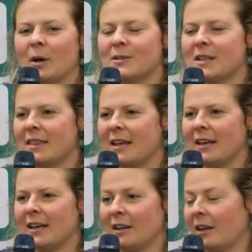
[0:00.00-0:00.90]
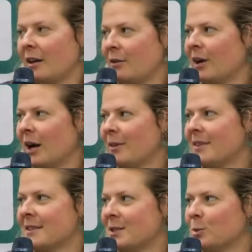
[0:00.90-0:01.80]
I also think, yeah, you're right,
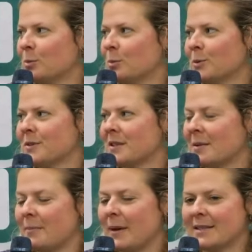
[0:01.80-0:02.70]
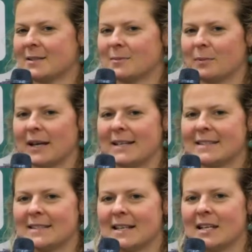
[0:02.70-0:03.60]
with the still pools are the best
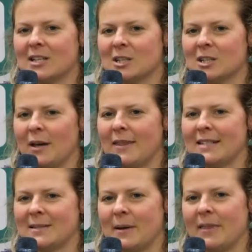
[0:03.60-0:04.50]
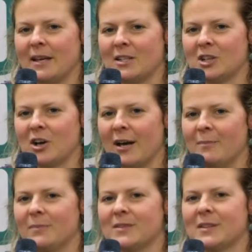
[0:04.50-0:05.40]
place because that's actually where they spend their
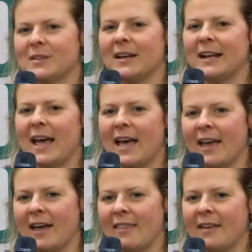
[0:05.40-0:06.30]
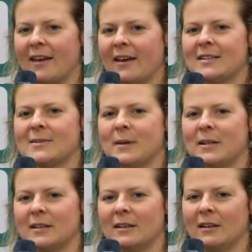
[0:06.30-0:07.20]
time. So they're going to hang out there,
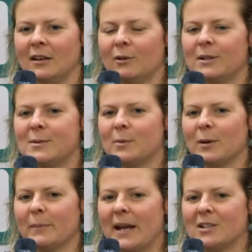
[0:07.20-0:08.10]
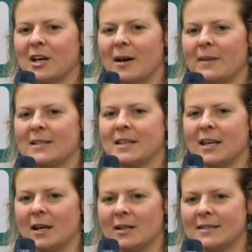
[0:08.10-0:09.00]
spend a reasonable amount of time there. So
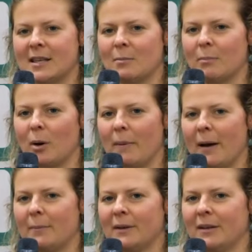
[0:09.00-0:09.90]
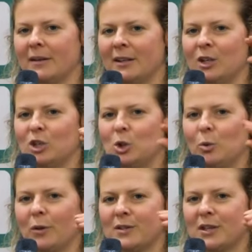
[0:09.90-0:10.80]
you're going to see them pop up and
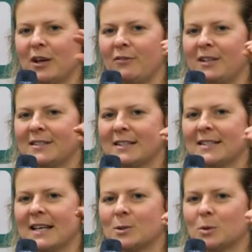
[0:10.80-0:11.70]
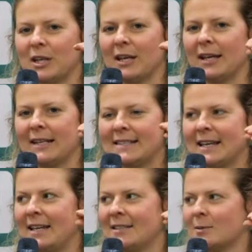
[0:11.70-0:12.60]
chew on the surface because that's what you're going to
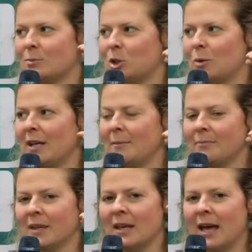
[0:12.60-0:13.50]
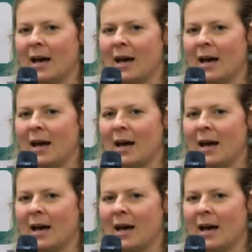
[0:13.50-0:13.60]
see is them chewing.